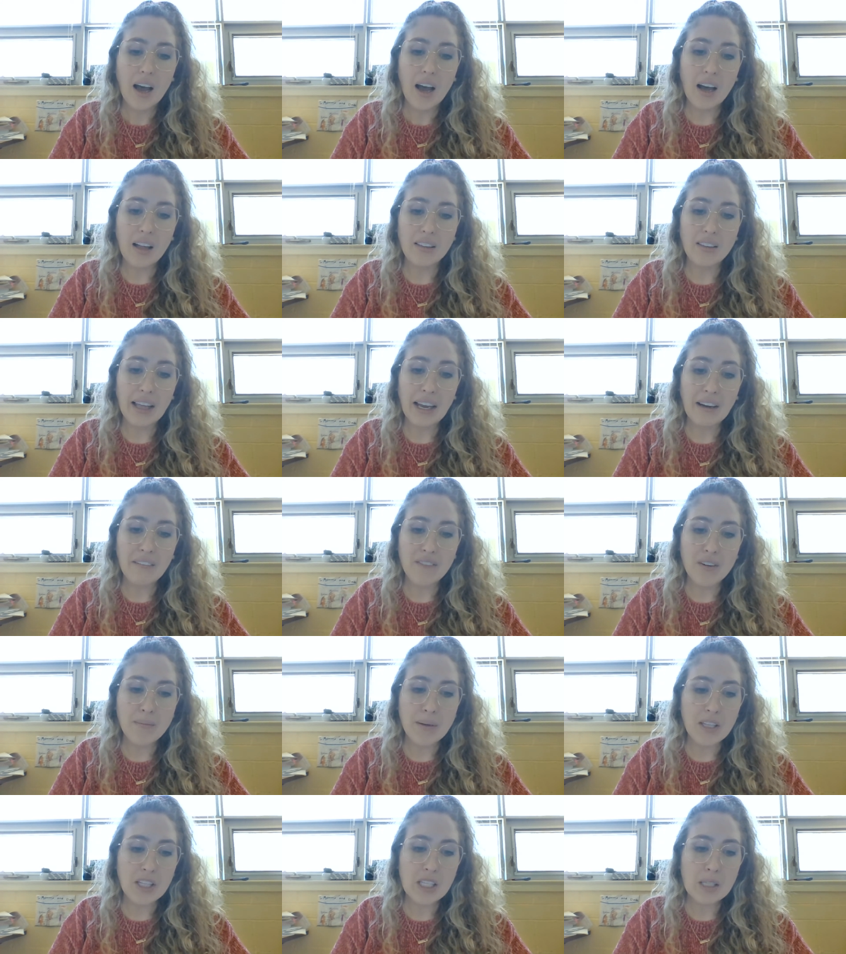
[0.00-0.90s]
A light
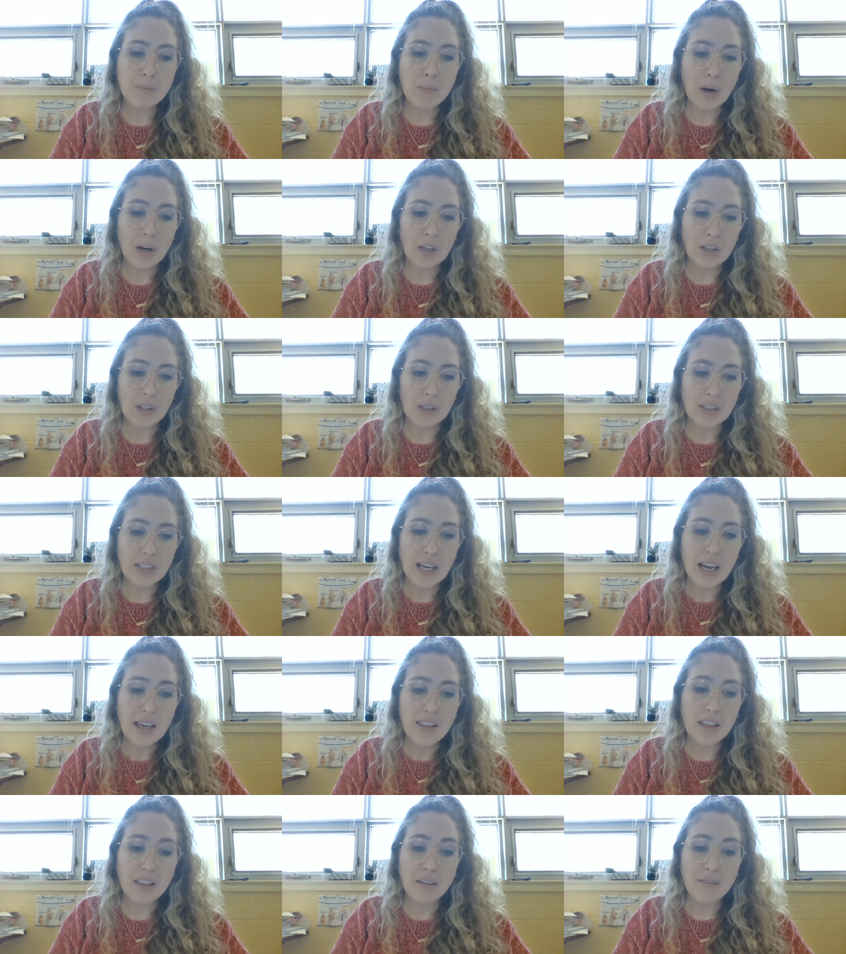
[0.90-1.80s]
from it sparkled,
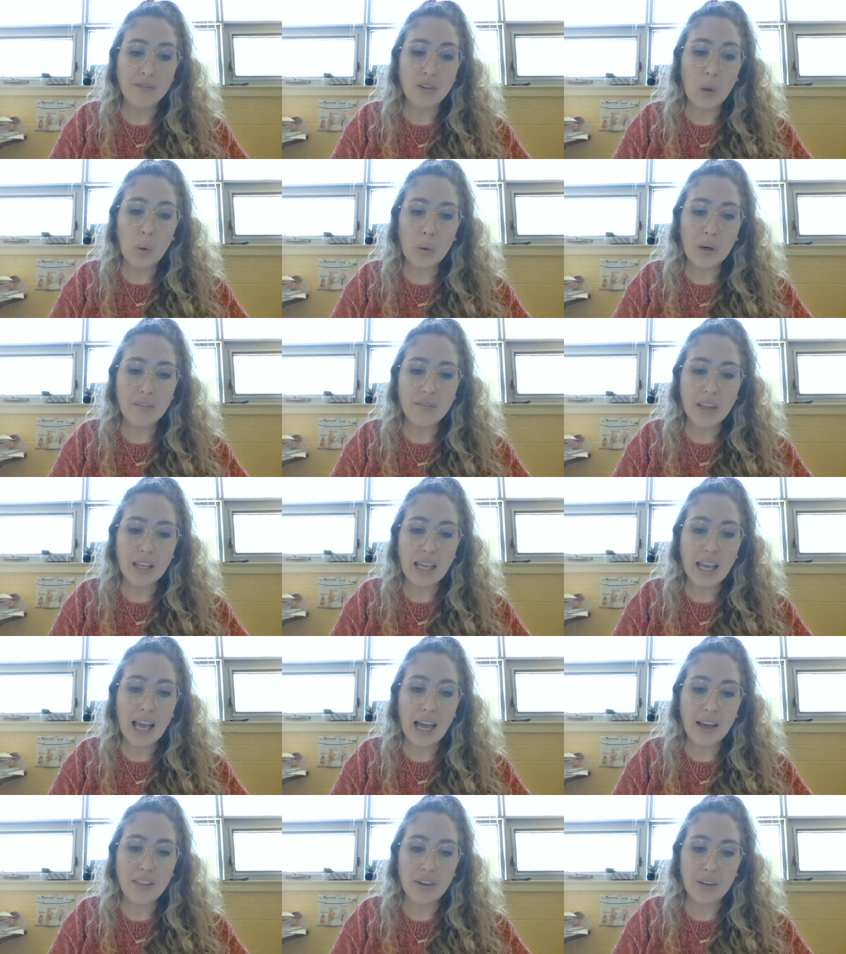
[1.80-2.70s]
that the floor of the
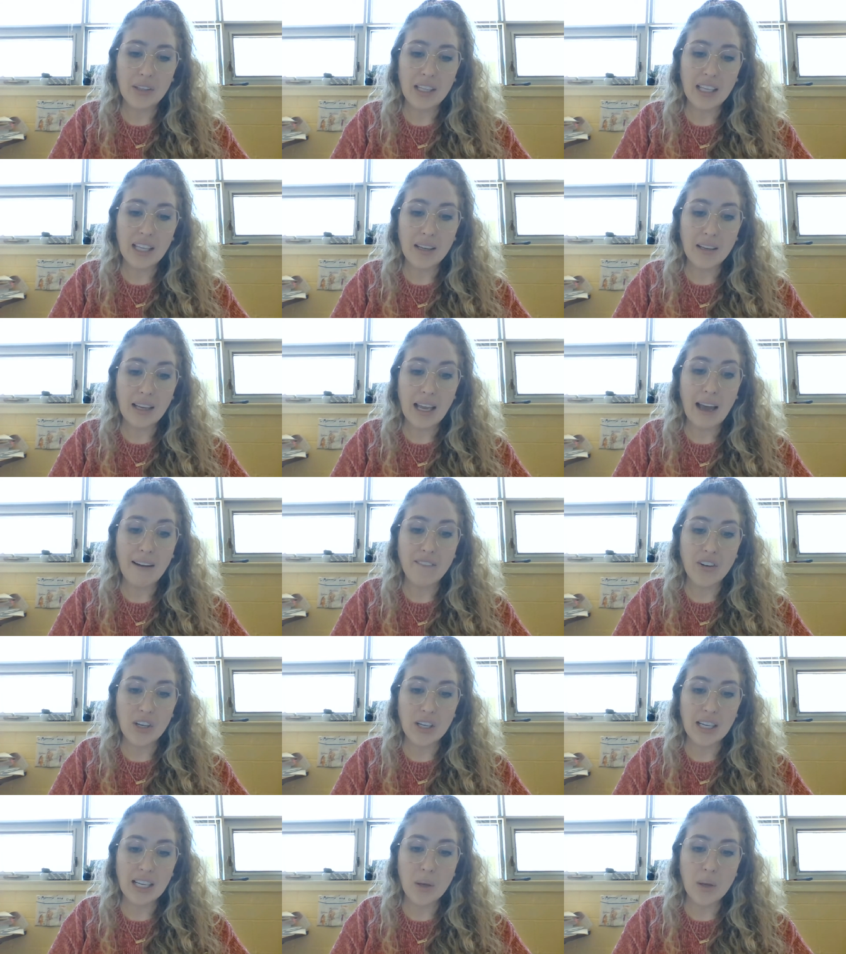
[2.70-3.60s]
cavern he,
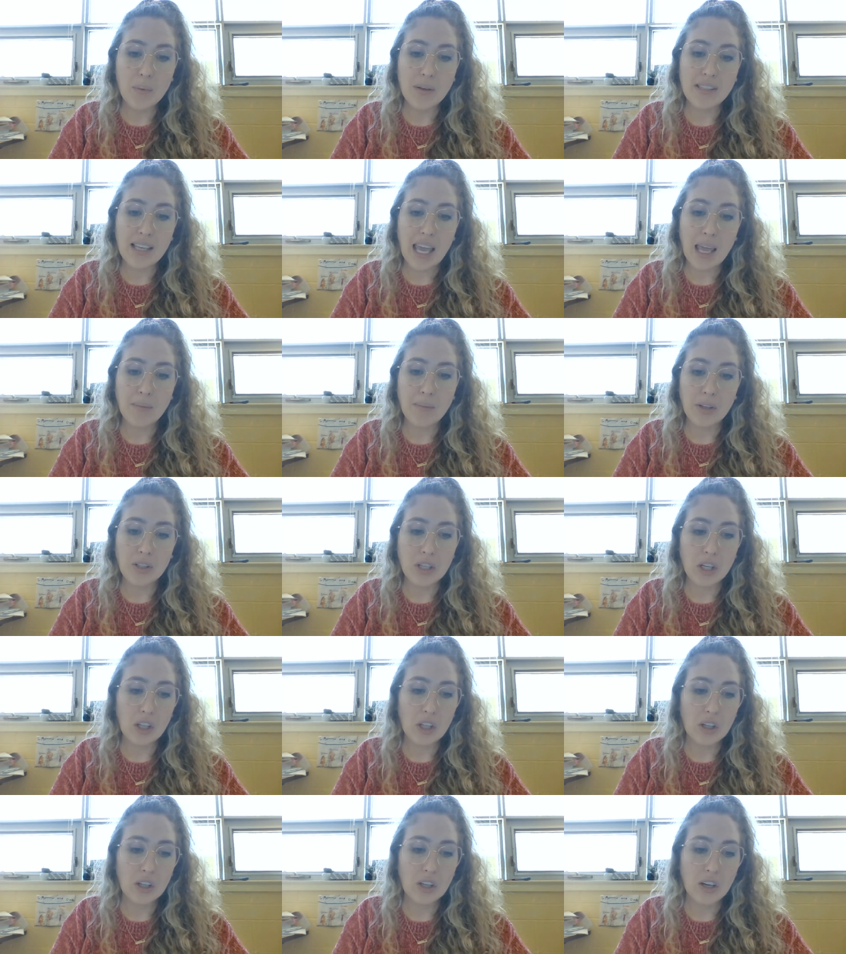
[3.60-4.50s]
cavern he was able to
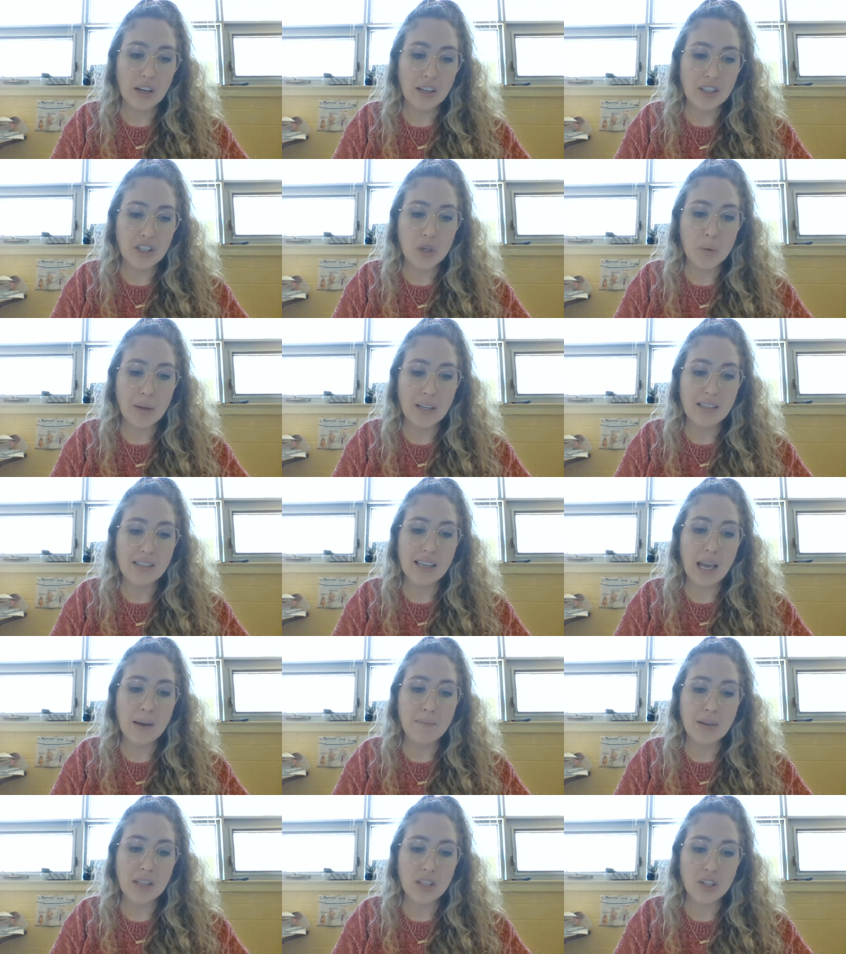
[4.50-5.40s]
look on to
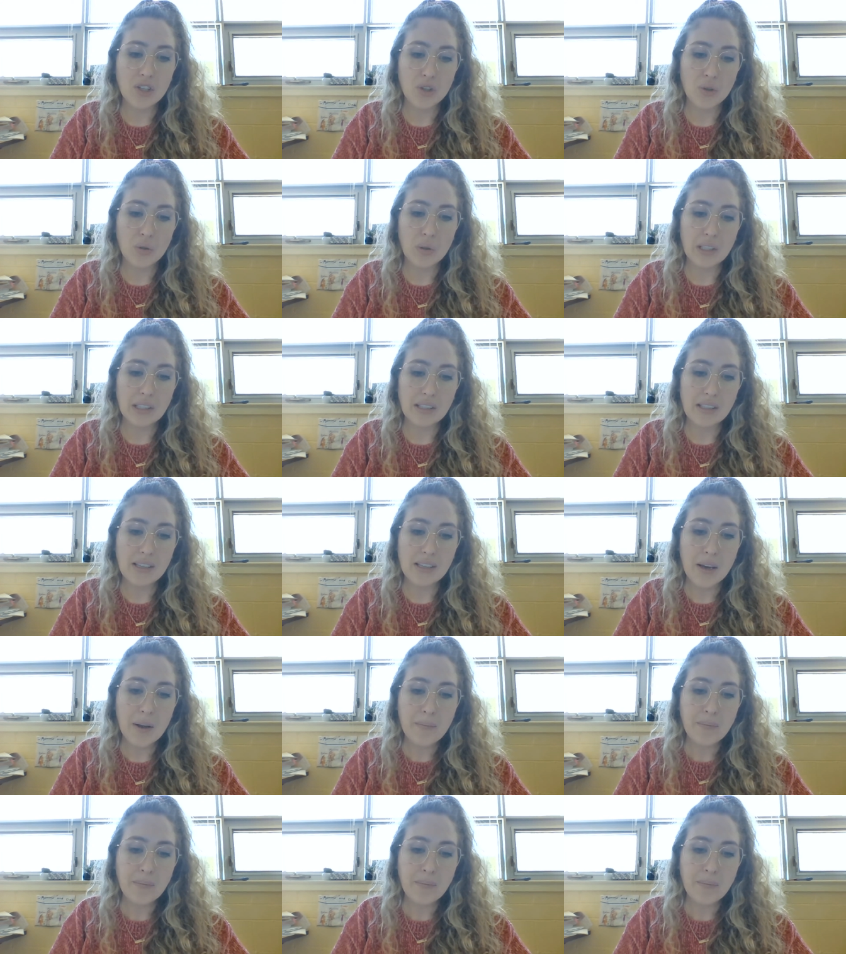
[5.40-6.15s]
examine the jewels.